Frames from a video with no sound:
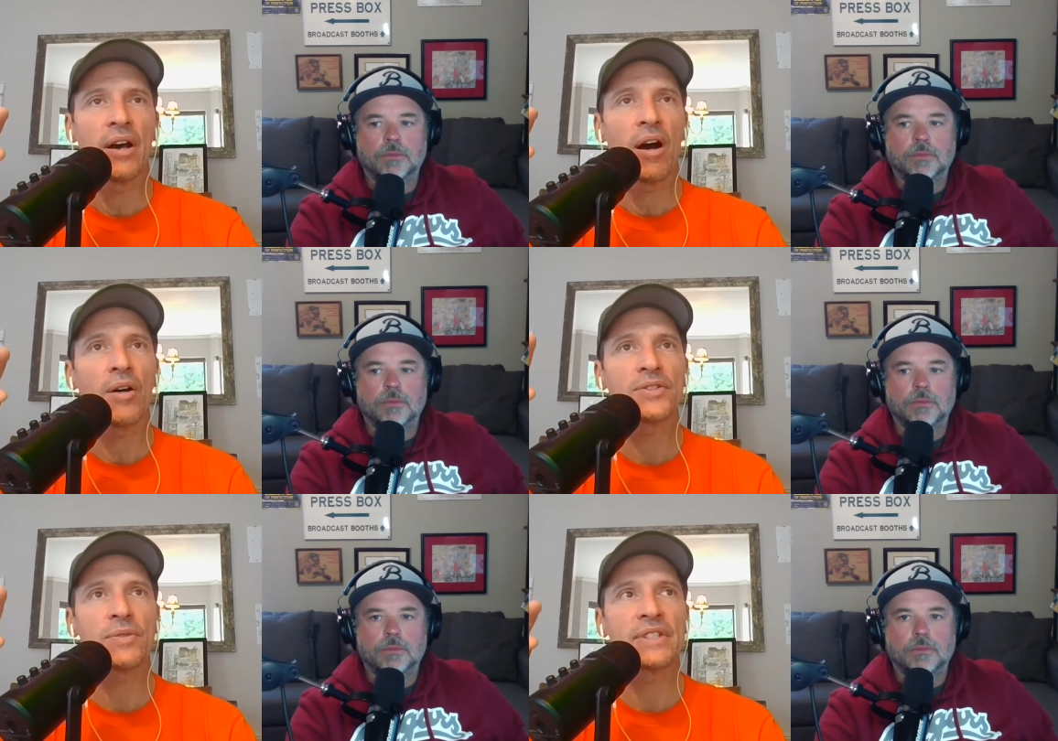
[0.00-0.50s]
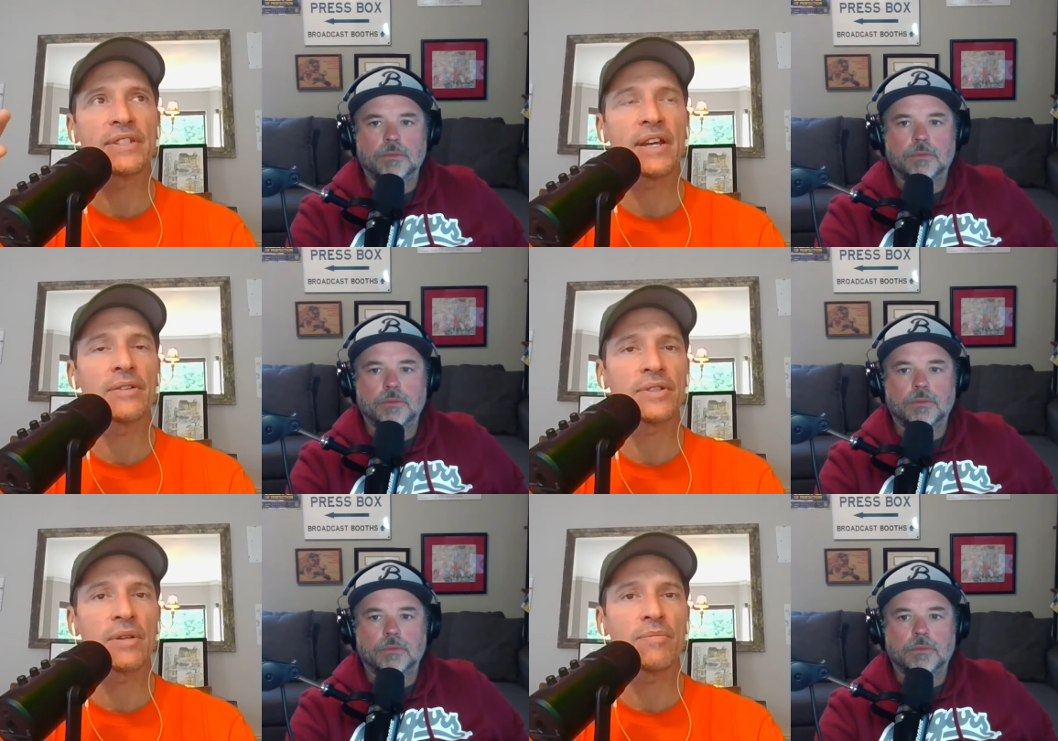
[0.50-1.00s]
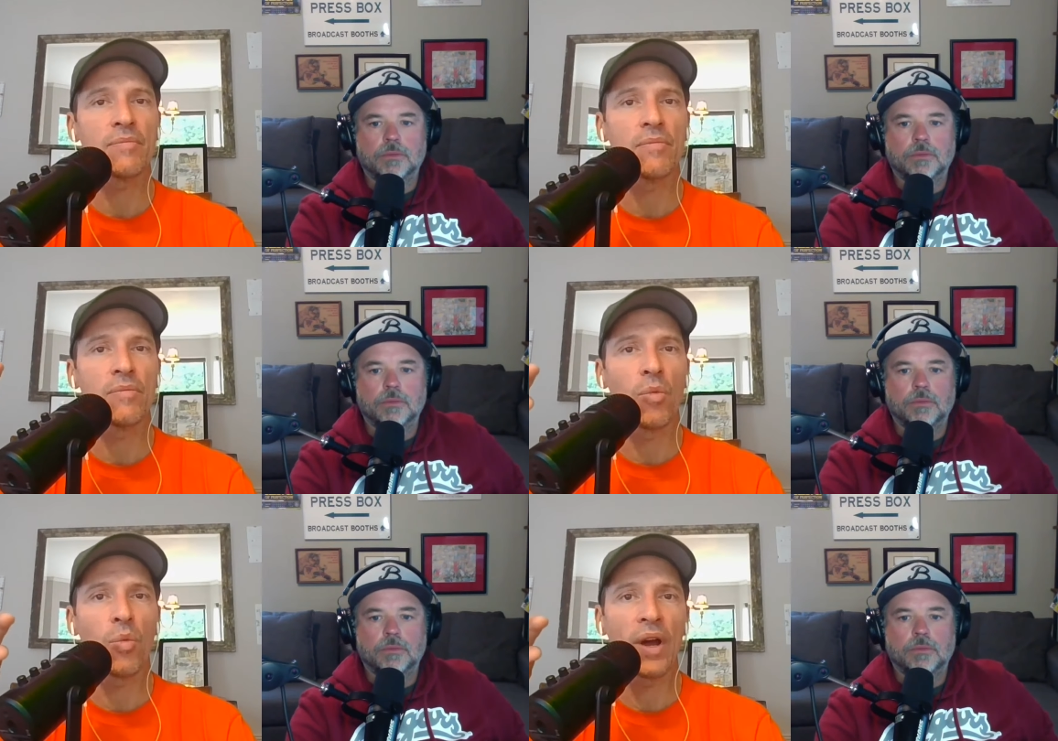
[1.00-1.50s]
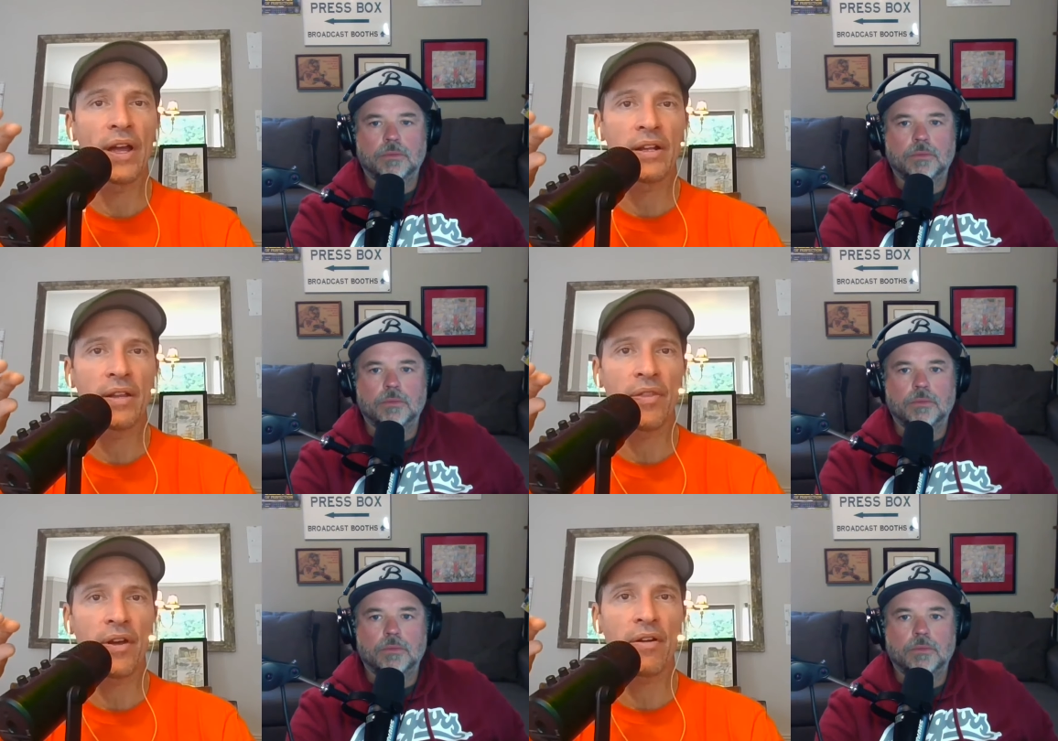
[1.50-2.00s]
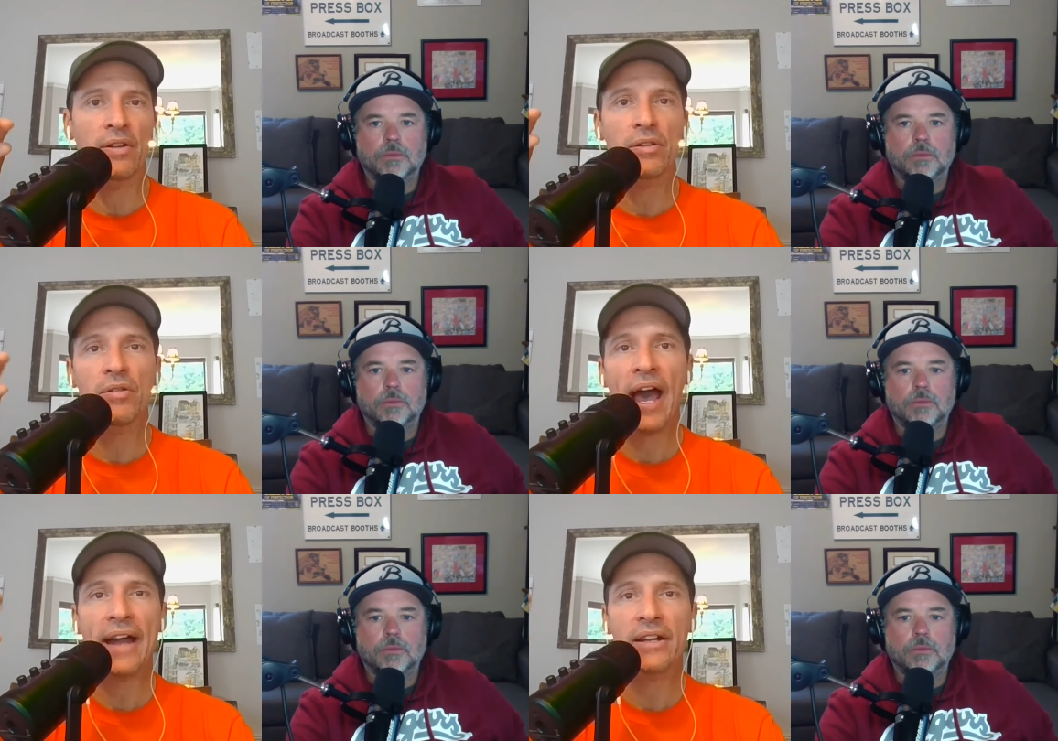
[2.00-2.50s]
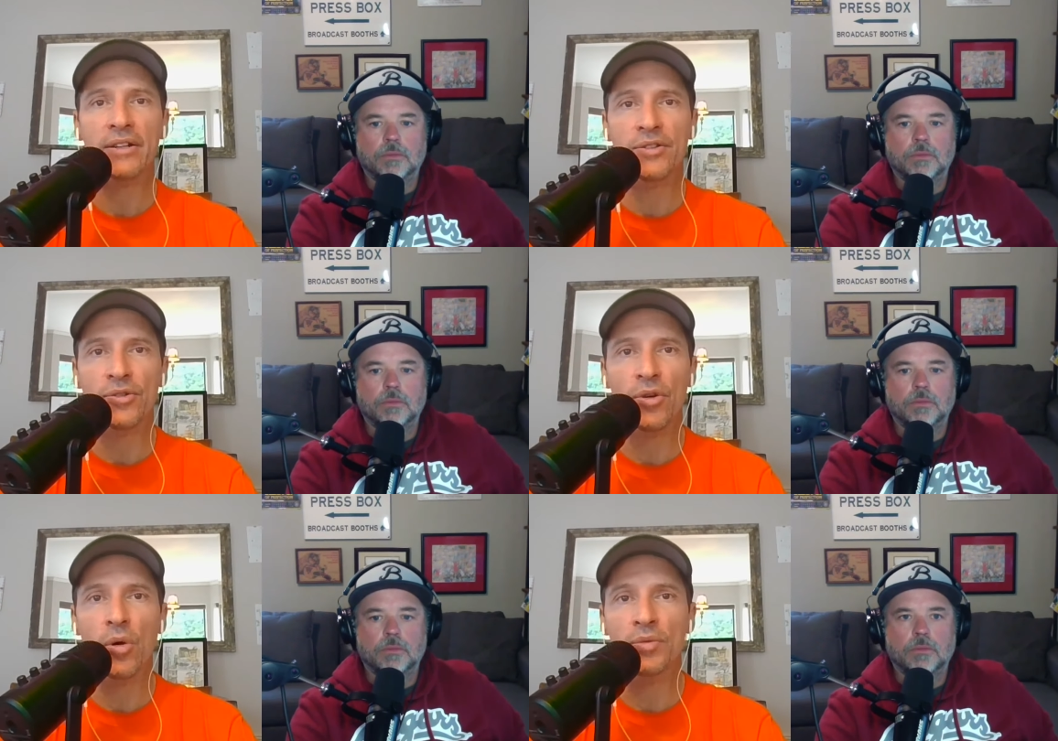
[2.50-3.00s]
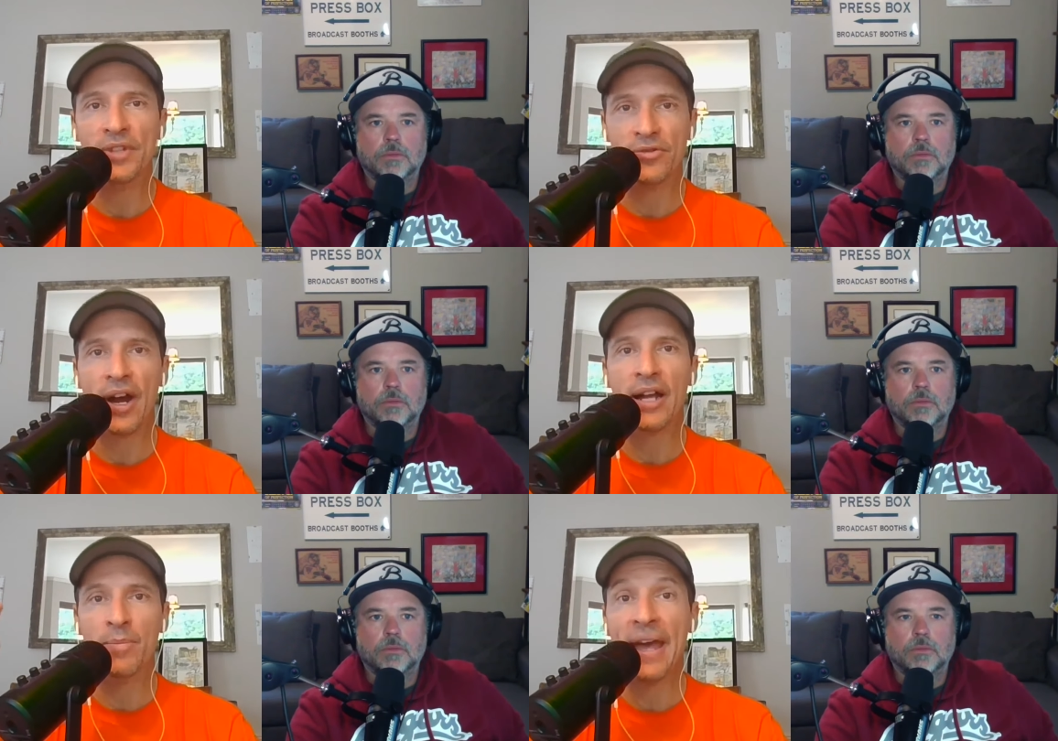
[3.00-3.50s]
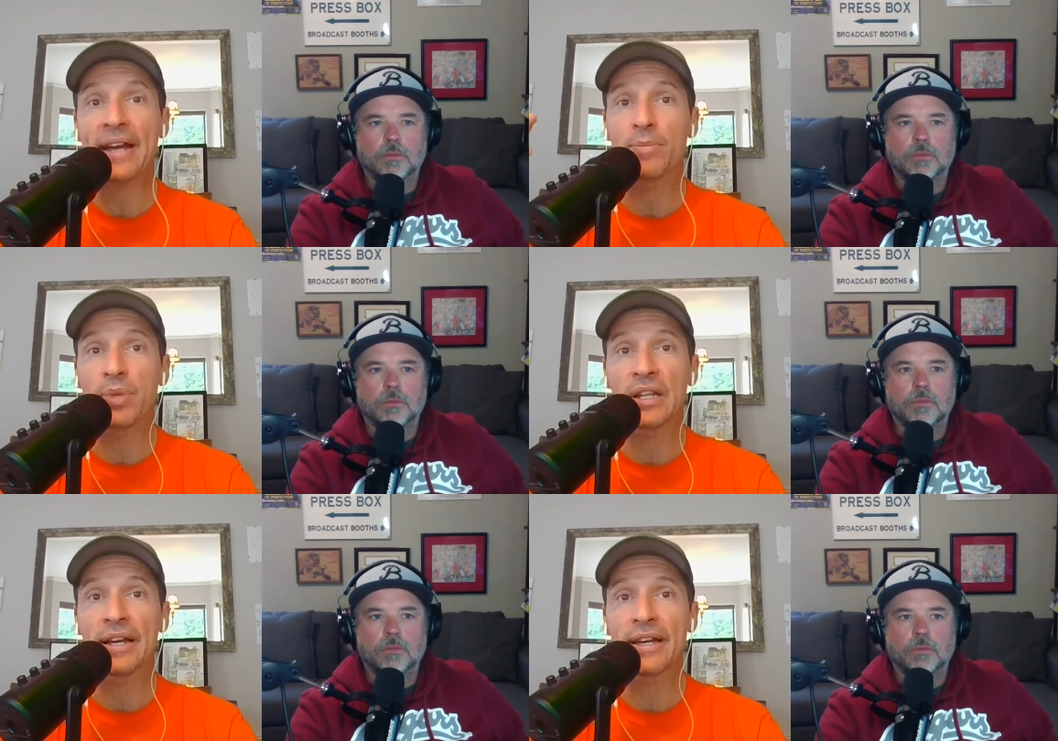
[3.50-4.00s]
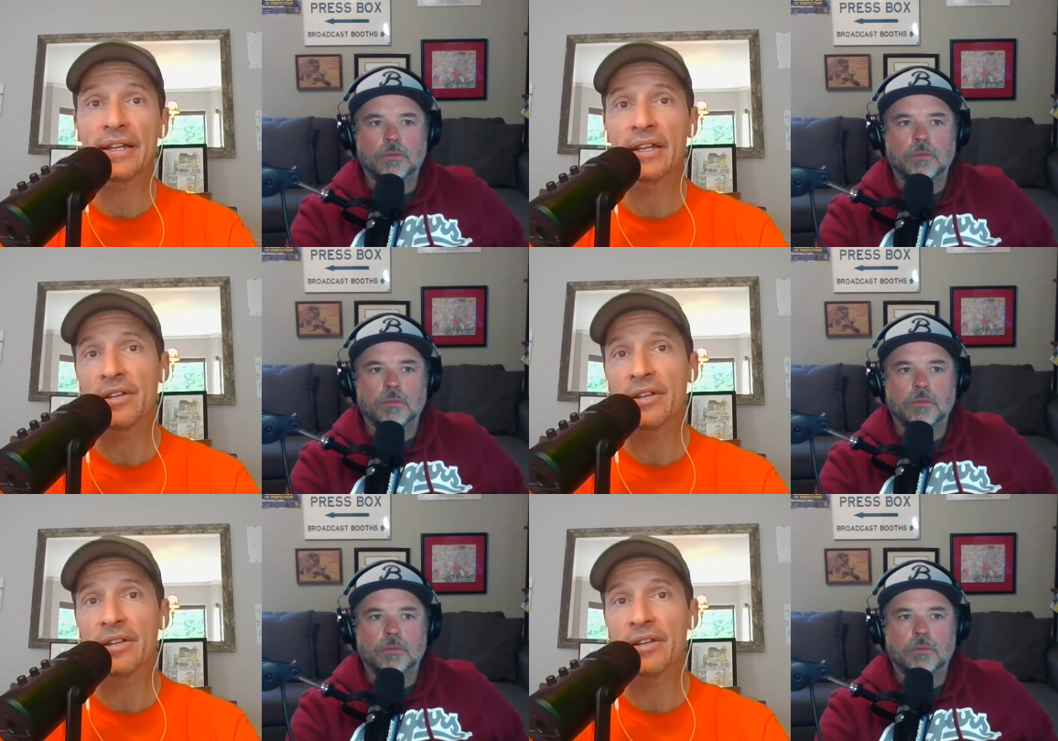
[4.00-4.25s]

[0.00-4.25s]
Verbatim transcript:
Speaker 1: also he tells them when they're a little out of control when they're trying to make a play,